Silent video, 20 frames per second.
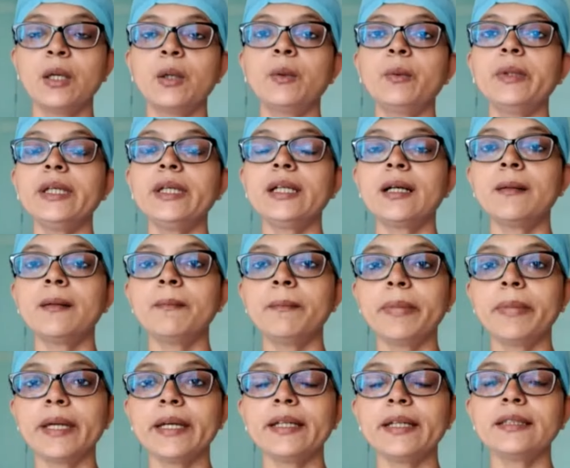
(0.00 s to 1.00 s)
We
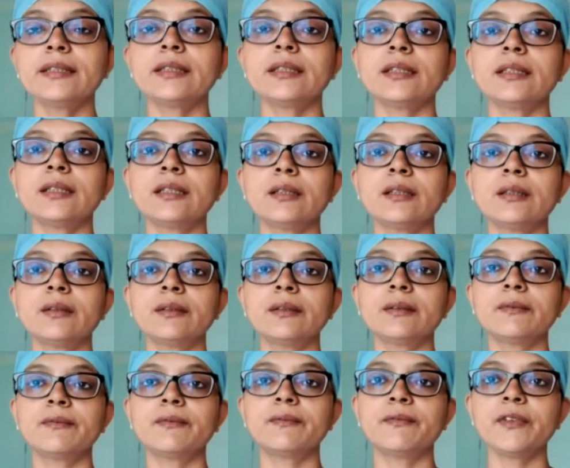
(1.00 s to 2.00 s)
compared uh,
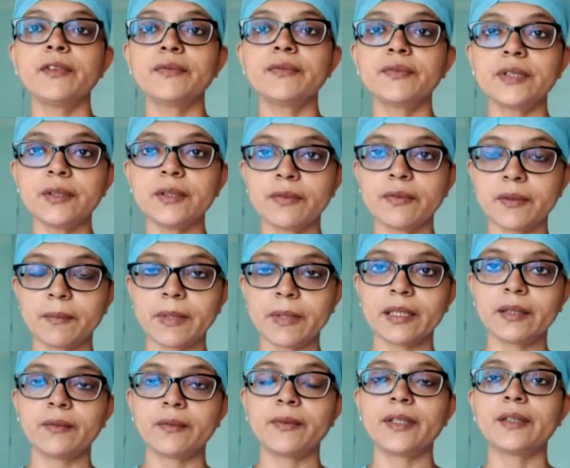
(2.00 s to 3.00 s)
fifty
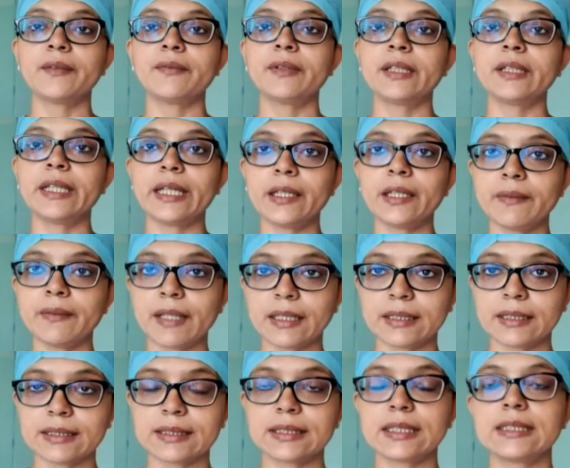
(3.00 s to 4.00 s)
women where we gave
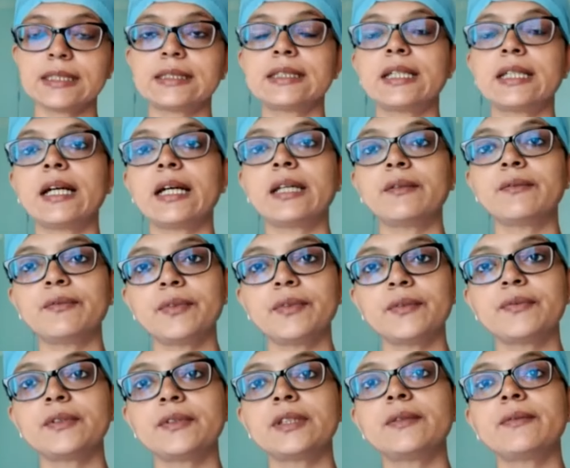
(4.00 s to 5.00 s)
anesthesia and
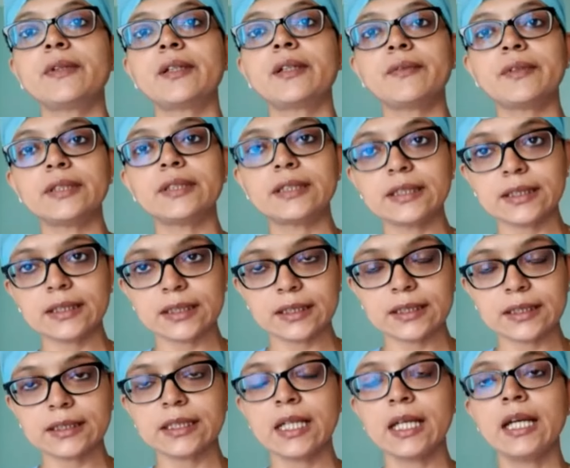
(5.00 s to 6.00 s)
fifty where we
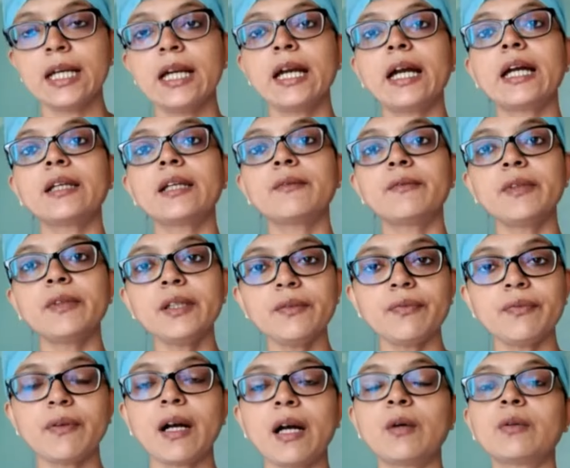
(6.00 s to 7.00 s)
didn't, and we
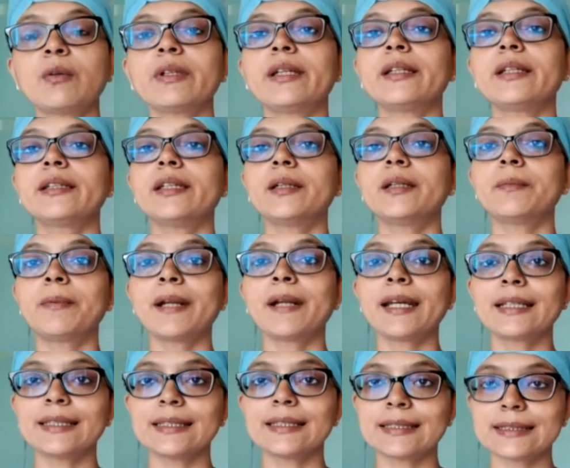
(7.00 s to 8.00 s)
found that their
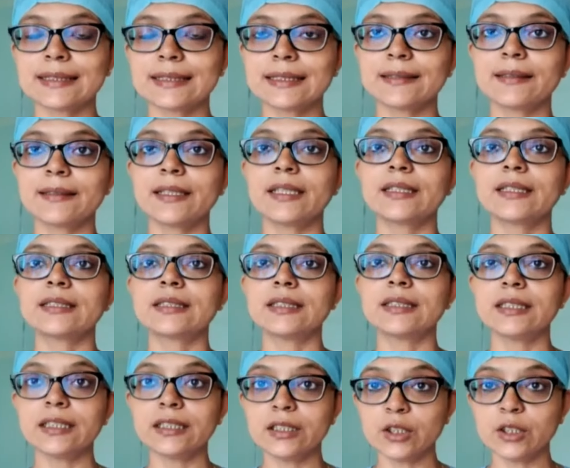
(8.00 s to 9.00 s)
pregnancy rates
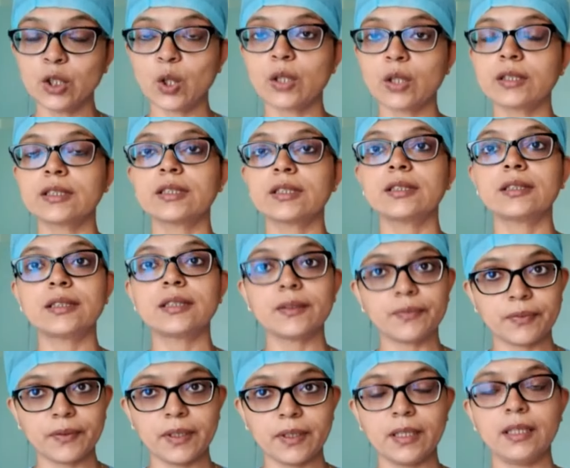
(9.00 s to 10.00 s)
did not
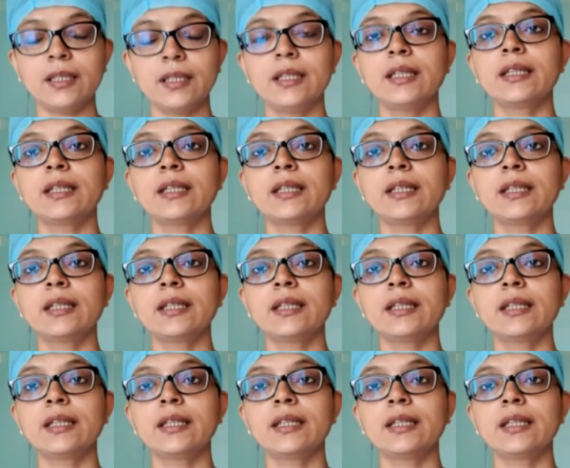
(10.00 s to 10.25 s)
differ.